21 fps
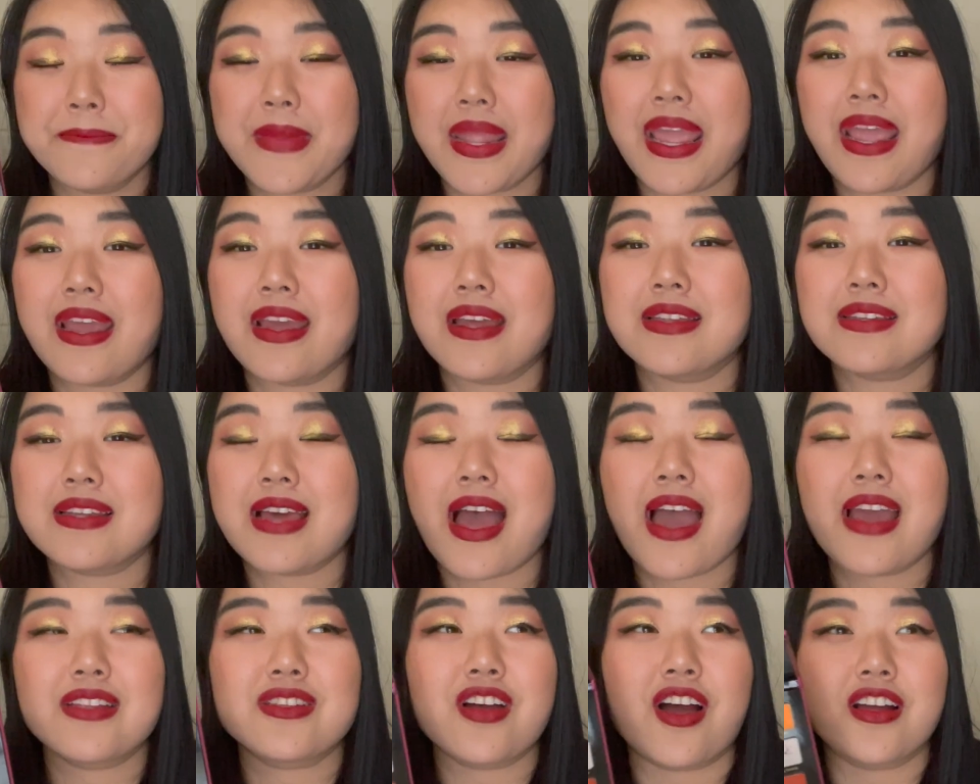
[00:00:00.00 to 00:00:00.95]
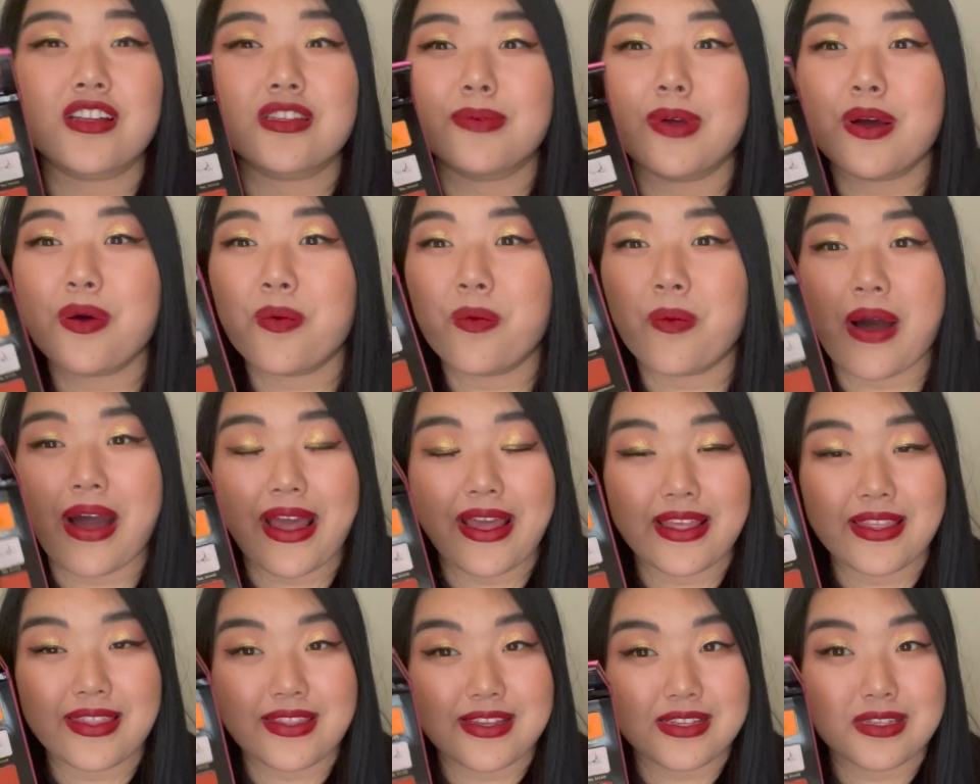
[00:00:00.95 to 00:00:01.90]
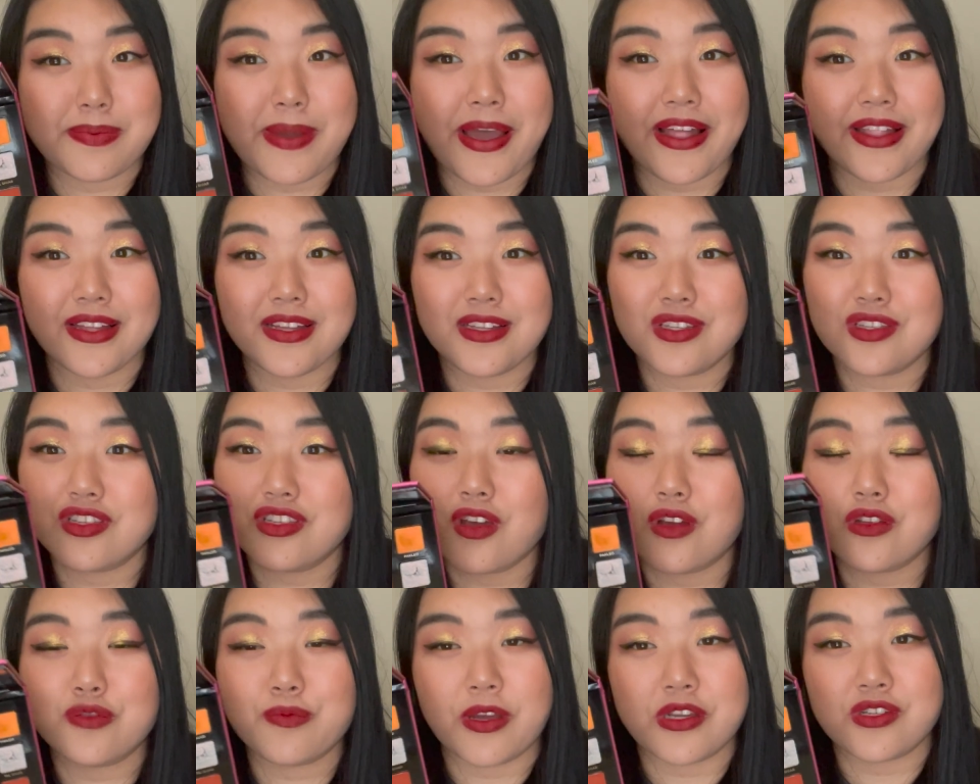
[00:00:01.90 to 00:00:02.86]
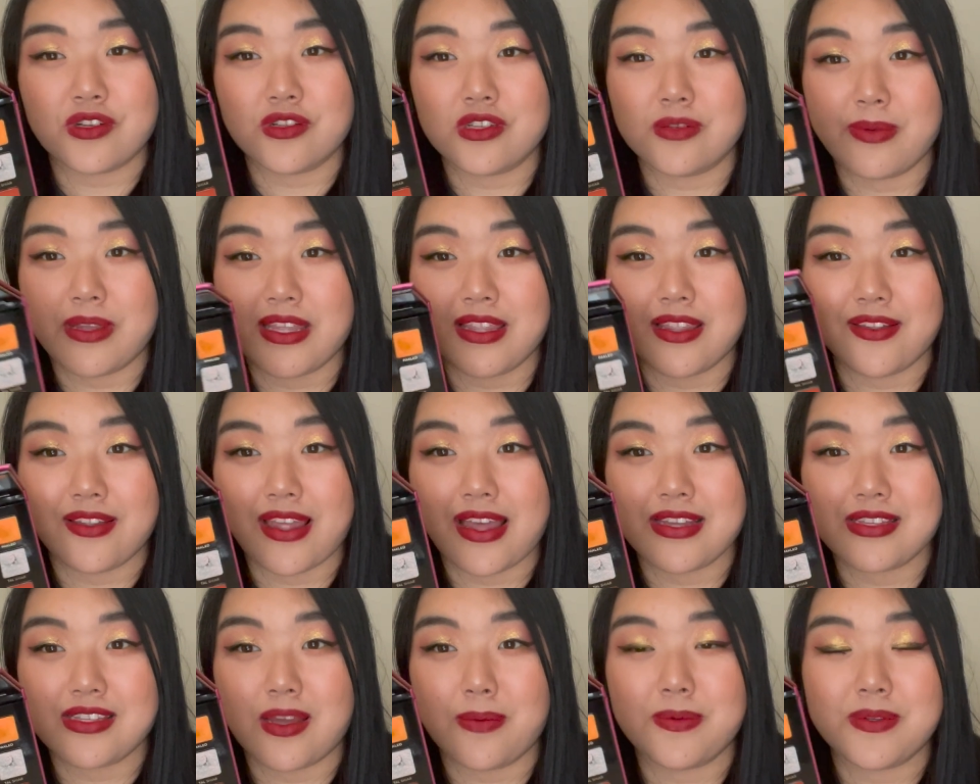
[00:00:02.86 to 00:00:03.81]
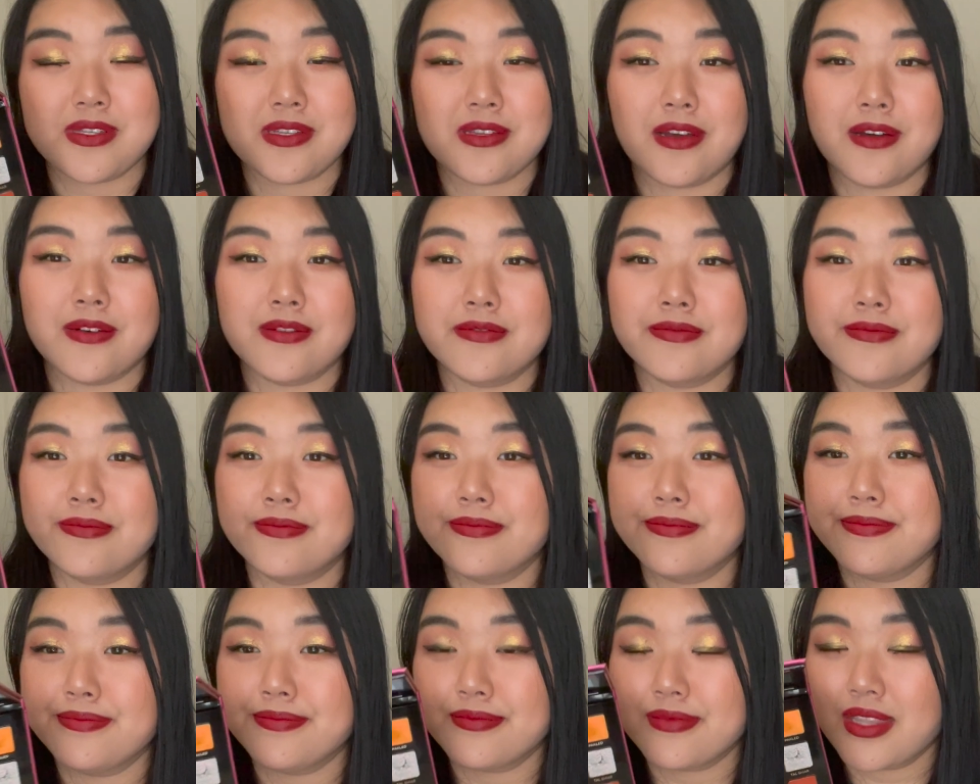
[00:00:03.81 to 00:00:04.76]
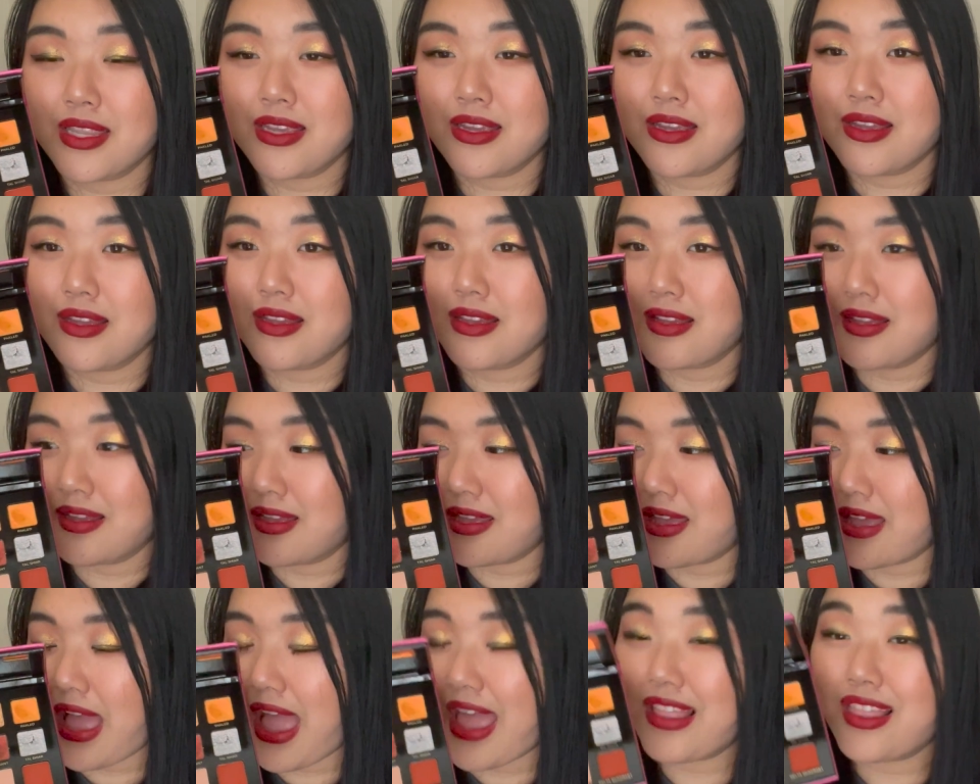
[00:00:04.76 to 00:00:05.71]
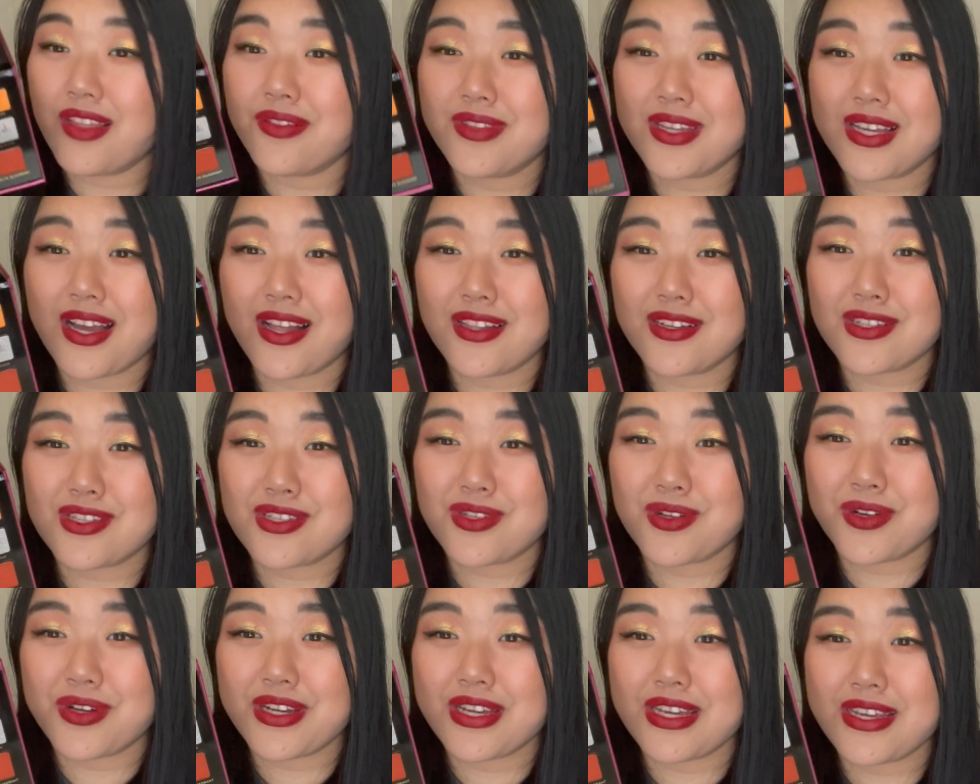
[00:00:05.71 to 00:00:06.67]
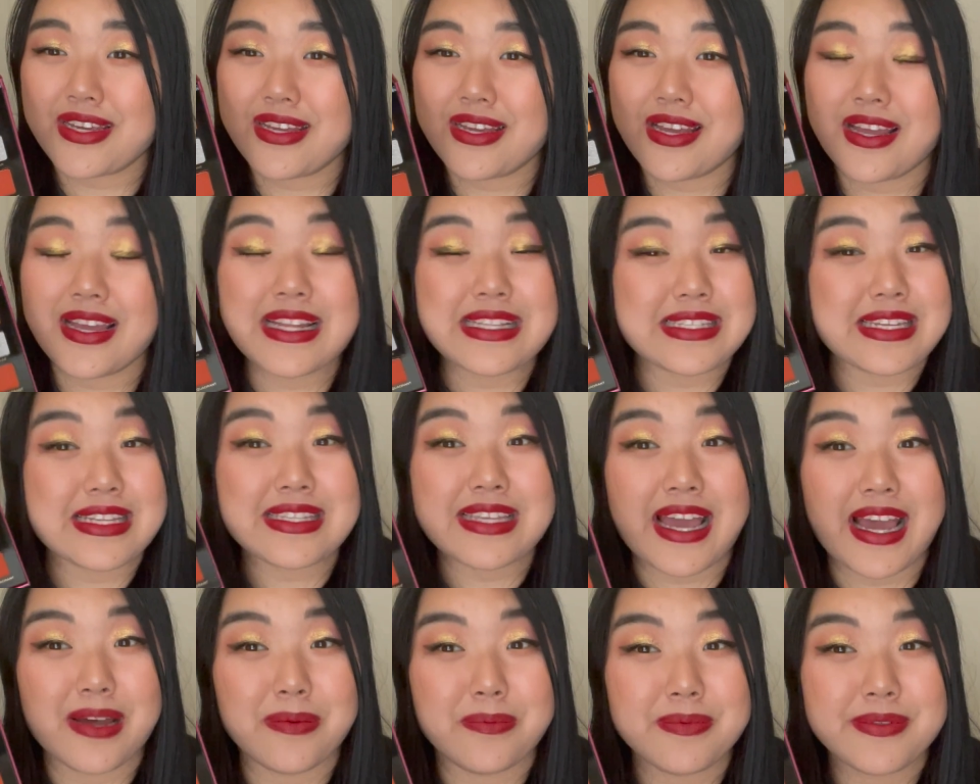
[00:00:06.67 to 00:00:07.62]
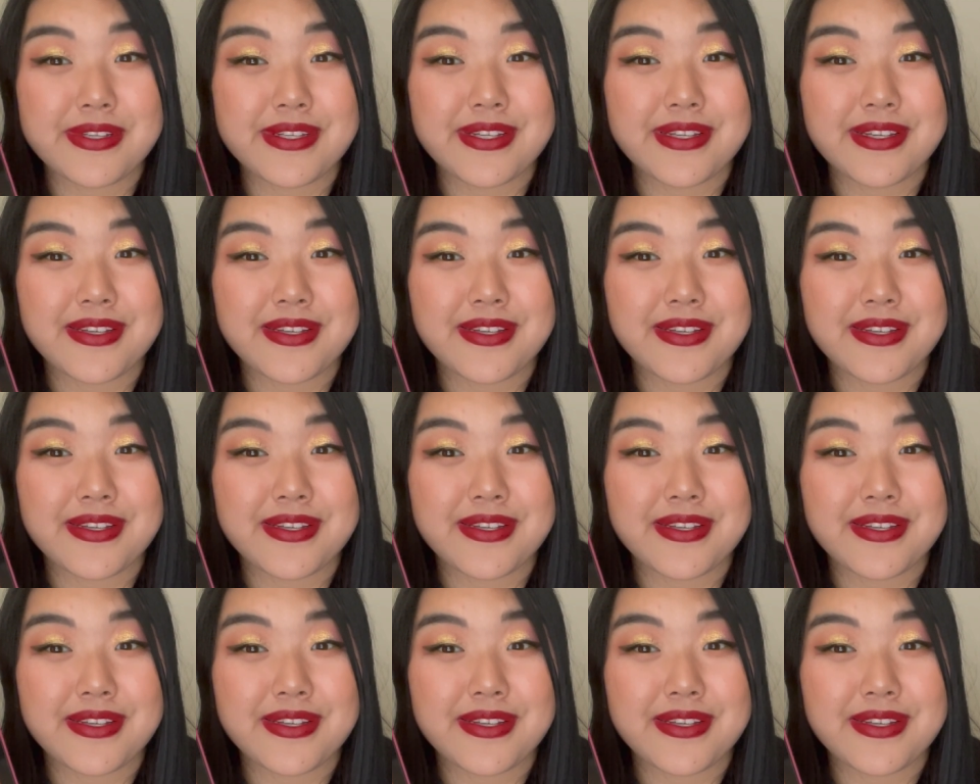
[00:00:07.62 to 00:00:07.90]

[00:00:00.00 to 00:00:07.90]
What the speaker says: And I talked about why this palette is so special to me in the last episode. I love the color story. It's Adept.